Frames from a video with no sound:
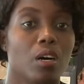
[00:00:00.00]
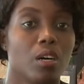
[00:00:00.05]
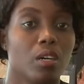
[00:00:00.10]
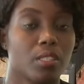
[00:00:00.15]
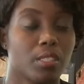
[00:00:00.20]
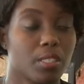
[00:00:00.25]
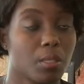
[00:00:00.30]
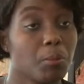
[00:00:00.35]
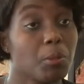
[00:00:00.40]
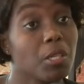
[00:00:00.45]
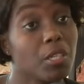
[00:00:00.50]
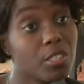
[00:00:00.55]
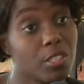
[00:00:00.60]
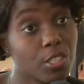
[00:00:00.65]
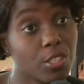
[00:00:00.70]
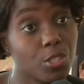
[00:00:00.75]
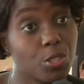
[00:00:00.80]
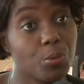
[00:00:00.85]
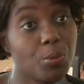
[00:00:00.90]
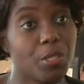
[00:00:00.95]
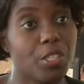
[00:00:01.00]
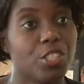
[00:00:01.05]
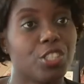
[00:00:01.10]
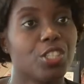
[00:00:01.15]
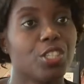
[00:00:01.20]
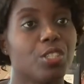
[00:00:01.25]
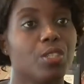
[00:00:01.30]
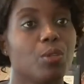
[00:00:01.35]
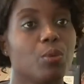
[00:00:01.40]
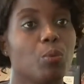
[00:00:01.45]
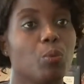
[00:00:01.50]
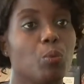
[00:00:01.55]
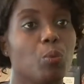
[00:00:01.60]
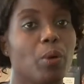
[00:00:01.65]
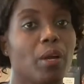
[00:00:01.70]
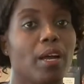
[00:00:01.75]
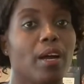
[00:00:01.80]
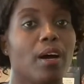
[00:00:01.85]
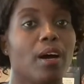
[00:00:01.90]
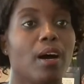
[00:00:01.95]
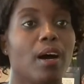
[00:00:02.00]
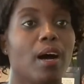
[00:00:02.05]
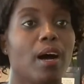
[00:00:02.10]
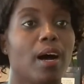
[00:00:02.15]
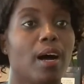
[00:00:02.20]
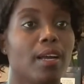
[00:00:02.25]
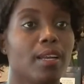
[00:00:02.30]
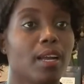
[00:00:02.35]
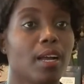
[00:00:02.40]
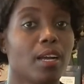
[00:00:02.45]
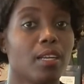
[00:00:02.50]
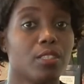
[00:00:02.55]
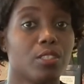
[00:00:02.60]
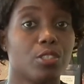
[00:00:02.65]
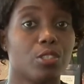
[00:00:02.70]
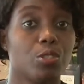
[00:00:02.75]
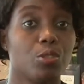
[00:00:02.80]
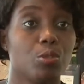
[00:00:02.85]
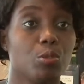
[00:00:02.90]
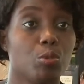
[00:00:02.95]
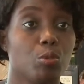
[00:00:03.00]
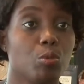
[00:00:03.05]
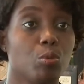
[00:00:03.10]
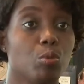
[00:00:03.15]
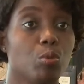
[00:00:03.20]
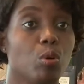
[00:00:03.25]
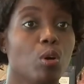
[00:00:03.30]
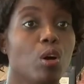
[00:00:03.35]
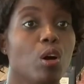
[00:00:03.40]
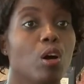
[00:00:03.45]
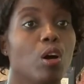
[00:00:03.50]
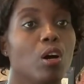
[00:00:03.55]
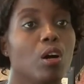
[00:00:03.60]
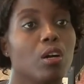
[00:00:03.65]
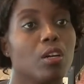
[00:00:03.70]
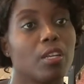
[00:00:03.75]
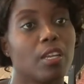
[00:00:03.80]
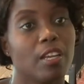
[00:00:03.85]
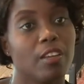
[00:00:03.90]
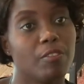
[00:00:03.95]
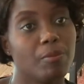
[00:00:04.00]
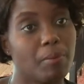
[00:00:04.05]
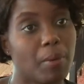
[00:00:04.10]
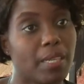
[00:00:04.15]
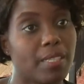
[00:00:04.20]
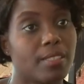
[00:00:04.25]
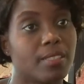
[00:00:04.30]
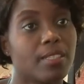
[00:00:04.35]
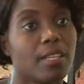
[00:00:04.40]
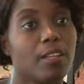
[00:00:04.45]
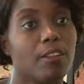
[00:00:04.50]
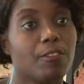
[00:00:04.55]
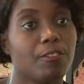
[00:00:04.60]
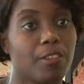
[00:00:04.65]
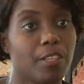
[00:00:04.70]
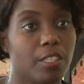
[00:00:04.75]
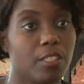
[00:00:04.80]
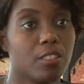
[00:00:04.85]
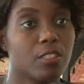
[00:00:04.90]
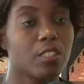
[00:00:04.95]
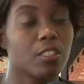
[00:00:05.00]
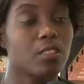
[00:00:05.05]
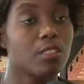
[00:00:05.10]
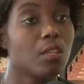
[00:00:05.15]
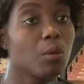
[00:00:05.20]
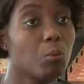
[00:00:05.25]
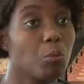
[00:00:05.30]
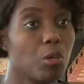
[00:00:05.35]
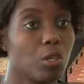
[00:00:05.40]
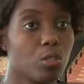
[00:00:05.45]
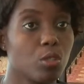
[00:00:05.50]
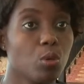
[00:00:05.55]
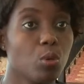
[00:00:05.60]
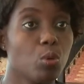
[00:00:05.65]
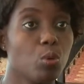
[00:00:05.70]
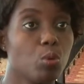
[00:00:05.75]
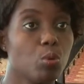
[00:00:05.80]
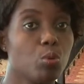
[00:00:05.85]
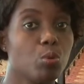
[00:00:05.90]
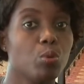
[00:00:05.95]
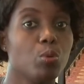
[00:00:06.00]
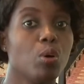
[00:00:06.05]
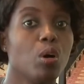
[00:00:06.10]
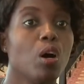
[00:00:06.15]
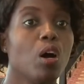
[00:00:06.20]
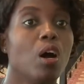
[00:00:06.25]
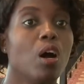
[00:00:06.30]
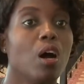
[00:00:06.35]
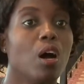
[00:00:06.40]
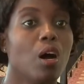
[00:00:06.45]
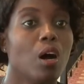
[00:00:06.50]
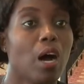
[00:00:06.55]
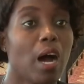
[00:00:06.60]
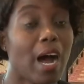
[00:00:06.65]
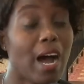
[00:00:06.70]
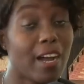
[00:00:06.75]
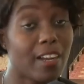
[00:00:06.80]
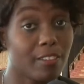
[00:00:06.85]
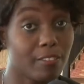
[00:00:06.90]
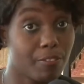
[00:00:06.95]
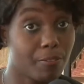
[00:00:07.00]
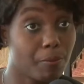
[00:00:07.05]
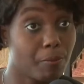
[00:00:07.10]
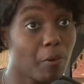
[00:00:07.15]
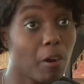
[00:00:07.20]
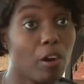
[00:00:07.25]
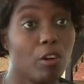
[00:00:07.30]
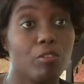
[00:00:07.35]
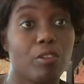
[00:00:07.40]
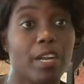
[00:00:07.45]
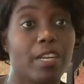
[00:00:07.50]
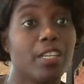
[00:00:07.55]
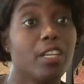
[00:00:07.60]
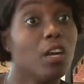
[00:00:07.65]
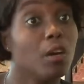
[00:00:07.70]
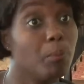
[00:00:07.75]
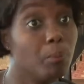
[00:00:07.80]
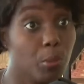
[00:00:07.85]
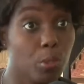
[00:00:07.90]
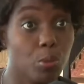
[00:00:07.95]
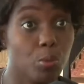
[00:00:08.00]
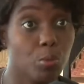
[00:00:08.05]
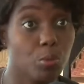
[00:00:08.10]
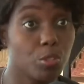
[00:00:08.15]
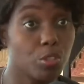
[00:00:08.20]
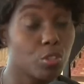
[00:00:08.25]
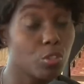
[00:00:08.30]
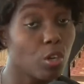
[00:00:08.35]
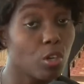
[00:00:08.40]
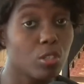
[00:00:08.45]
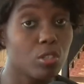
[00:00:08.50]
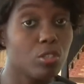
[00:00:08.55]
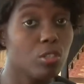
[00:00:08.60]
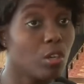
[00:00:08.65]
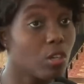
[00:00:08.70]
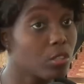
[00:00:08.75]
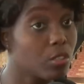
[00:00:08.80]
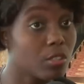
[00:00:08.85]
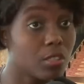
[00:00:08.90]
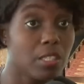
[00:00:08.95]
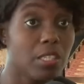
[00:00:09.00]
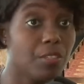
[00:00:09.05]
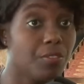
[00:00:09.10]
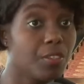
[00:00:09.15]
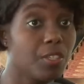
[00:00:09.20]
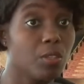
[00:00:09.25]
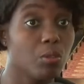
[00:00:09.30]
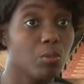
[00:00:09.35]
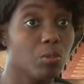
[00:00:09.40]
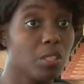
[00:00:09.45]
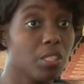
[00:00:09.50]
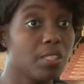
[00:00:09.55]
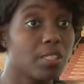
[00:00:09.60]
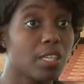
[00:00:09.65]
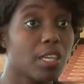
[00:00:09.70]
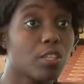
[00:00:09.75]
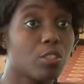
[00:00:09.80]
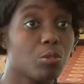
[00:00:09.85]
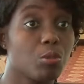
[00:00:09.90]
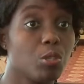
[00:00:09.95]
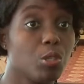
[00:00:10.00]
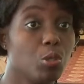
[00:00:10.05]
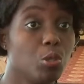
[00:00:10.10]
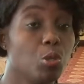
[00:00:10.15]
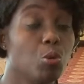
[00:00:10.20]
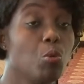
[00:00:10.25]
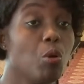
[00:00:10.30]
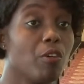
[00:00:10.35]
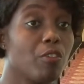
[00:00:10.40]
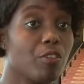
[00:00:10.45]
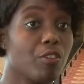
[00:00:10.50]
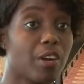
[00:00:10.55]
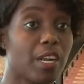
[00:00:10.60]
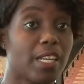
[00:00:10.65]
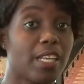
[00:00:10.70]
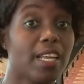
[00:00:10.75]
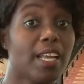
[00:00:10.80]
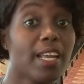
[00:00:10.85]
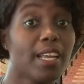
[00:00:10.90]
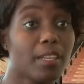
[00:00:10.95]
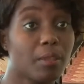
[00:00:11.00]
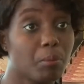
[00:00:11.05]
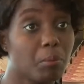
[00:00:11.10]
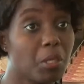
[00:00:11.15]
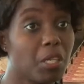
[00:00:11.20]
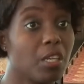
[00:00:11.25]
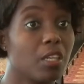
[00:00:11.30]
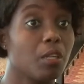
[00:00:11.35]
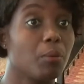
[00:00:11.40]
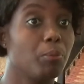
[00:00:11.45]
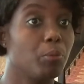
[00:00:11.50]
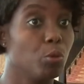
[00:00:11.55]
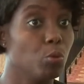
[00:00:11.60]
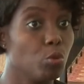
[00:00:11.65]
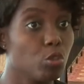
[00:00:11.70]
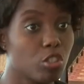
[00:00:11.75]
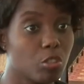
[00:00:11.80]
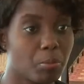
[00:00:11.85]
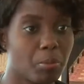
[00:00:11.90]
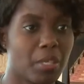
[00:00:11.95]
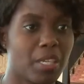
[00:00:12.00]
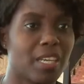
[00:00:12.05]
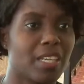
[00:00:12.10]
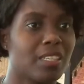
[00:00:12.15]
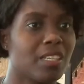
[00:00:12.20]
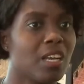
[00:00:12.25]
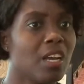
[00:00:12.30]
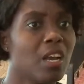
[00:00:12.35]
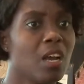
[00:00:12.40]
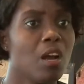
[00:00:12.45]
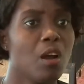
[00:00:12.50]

a similar situation where I had to give myself in to someone who have already abused, not even only sexually, who have already hit me and abused me and